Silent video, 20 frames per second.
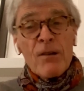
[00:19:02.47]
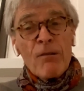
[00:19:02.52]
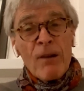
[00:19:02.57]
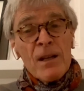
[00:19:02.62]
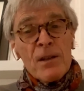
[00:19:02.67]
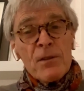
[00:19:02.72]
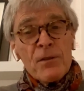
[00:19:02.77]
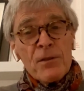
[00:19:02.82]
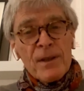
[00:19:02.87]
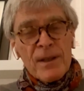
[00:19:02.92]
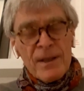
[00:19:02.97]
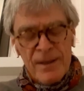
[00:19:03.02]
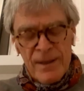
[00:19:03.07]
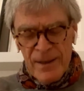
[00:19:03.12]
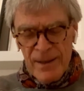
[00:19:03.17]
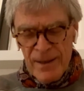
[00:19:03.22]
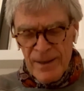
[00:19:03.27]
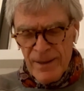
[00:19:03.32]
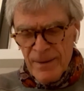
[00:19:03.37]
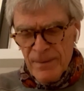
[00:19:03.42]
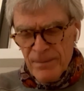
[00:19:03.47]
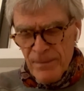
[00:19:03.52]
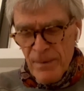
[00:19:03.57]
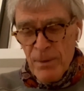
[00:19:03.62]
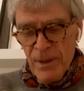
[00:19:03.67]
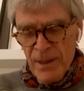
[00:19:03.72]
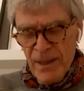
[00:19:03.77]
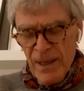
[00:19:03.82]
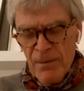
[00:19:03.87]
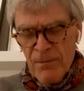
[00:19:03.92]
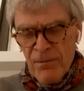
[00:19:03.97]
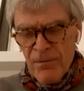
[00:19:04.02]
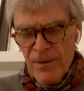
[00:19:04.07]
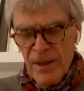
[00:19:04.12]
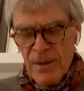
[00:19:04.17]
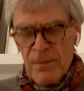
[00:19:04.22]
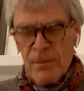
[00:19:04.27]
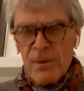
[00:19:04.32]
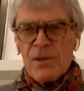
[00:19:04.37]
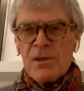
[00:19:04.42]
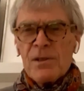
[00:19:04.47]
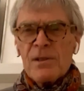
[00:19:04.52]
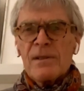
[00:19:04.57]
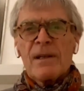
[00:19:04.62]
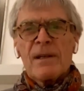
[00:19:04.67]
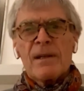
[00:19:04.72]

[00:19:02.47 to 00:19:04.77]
great thing there, it became famous.